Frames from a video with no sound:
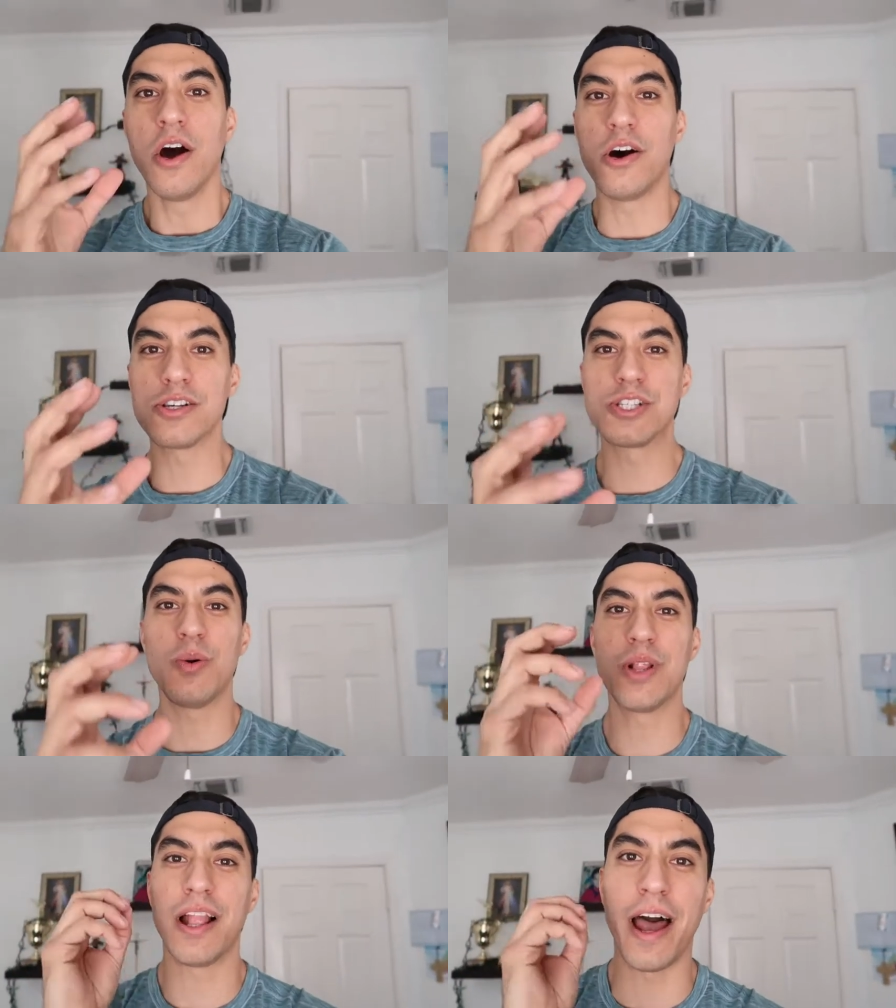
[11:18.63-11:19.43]

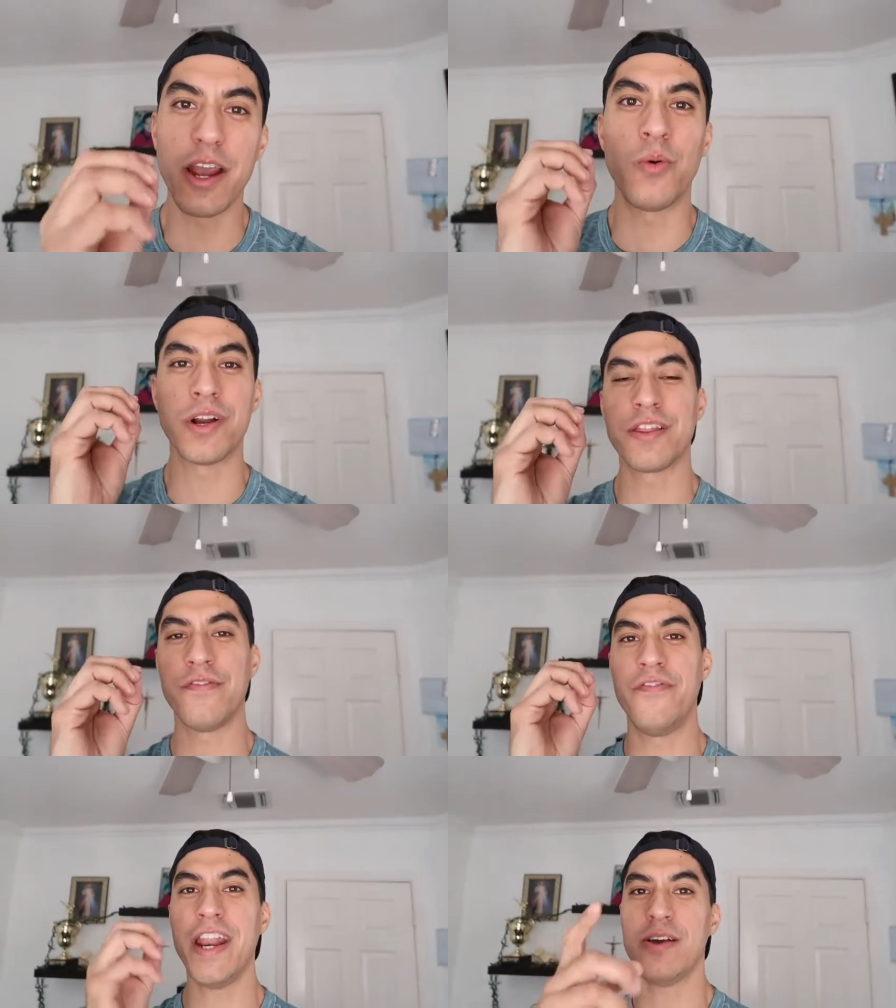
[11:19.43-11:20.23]
Also, like one of
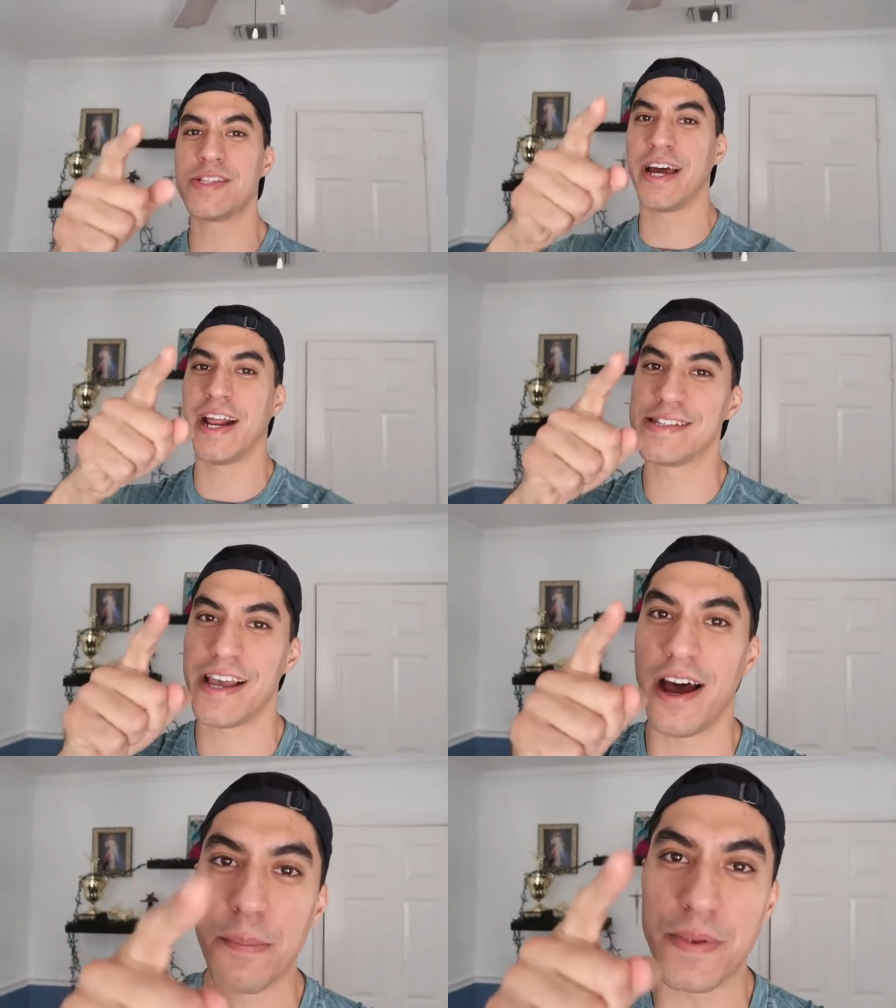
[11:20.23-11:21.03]
the videos that has
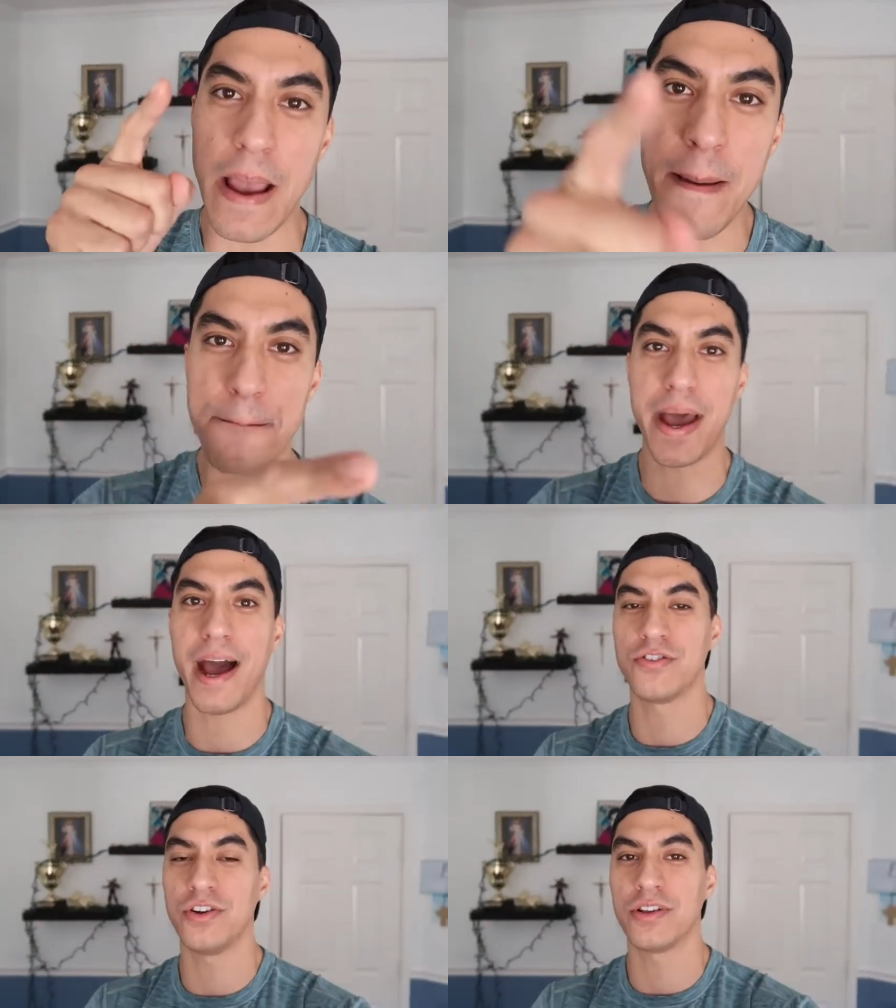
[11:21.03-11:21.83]
helped
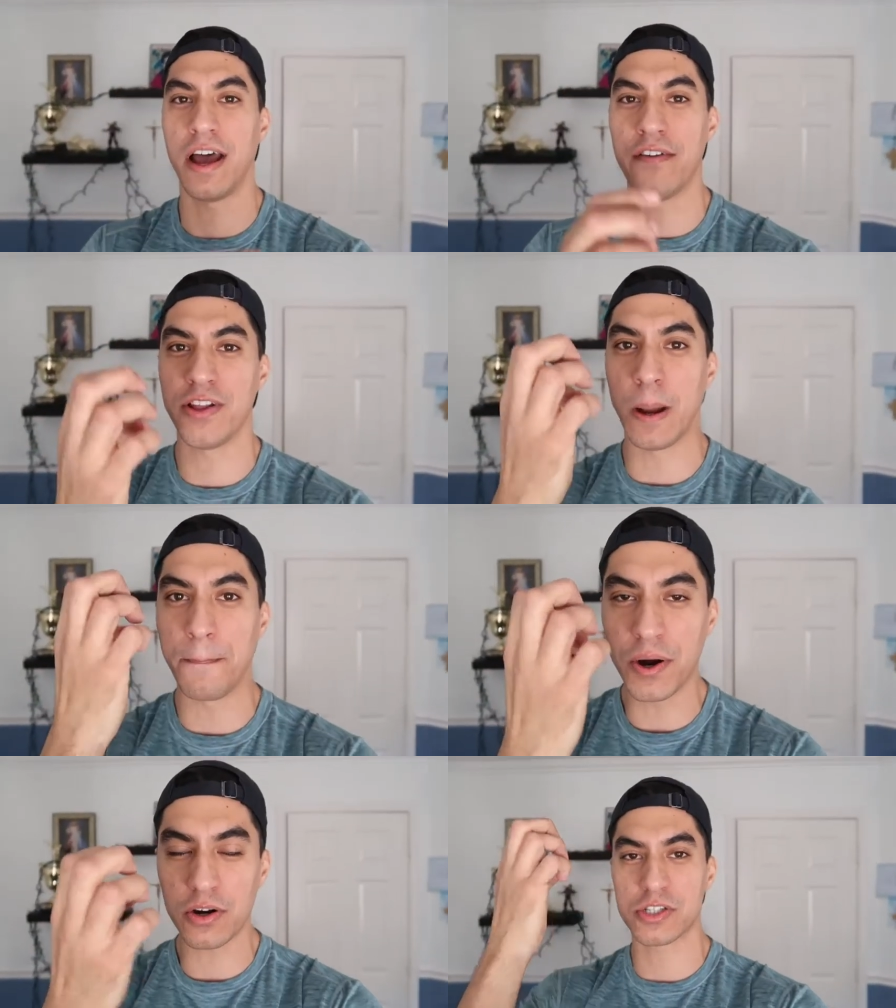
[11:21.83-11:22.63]
impact your life in
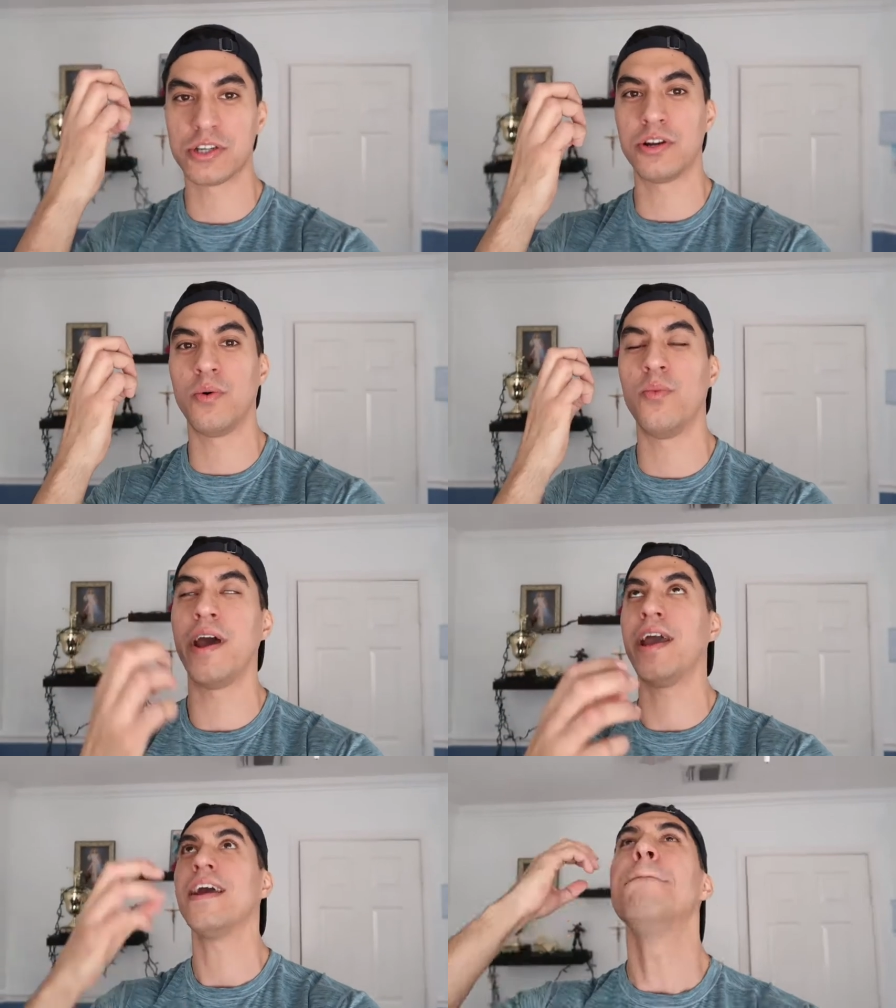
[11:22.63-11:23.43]
a personal
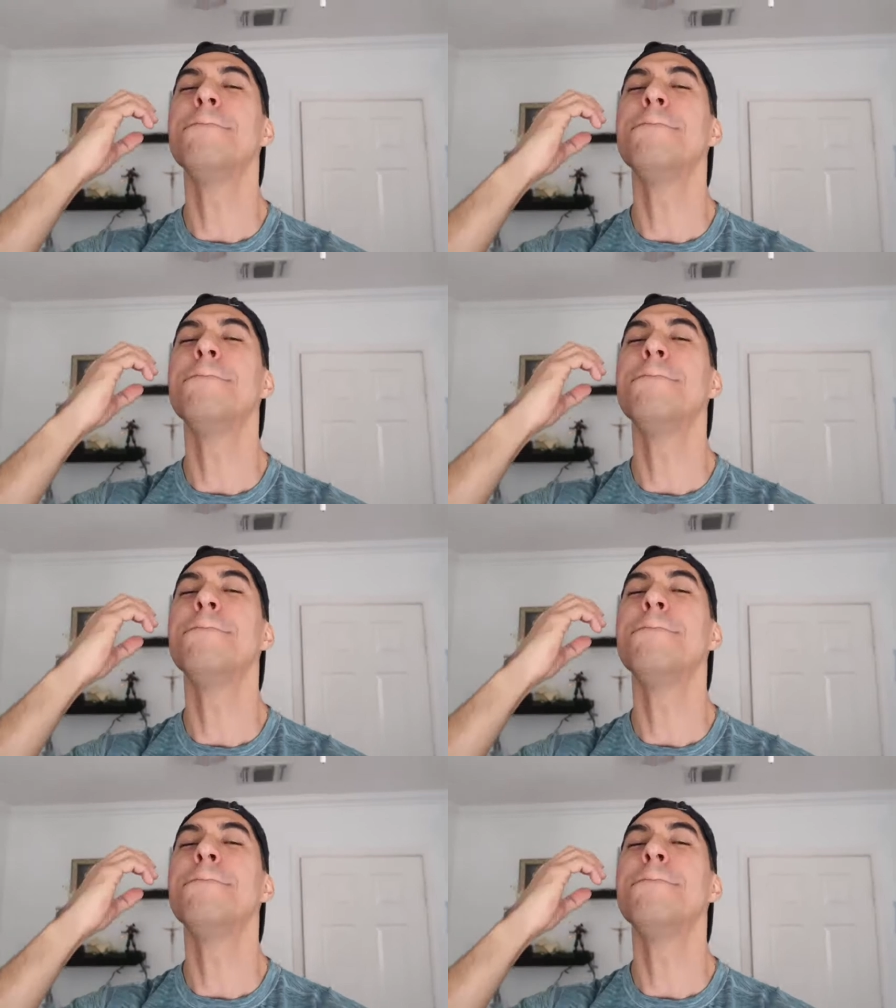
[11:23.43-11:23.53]
way,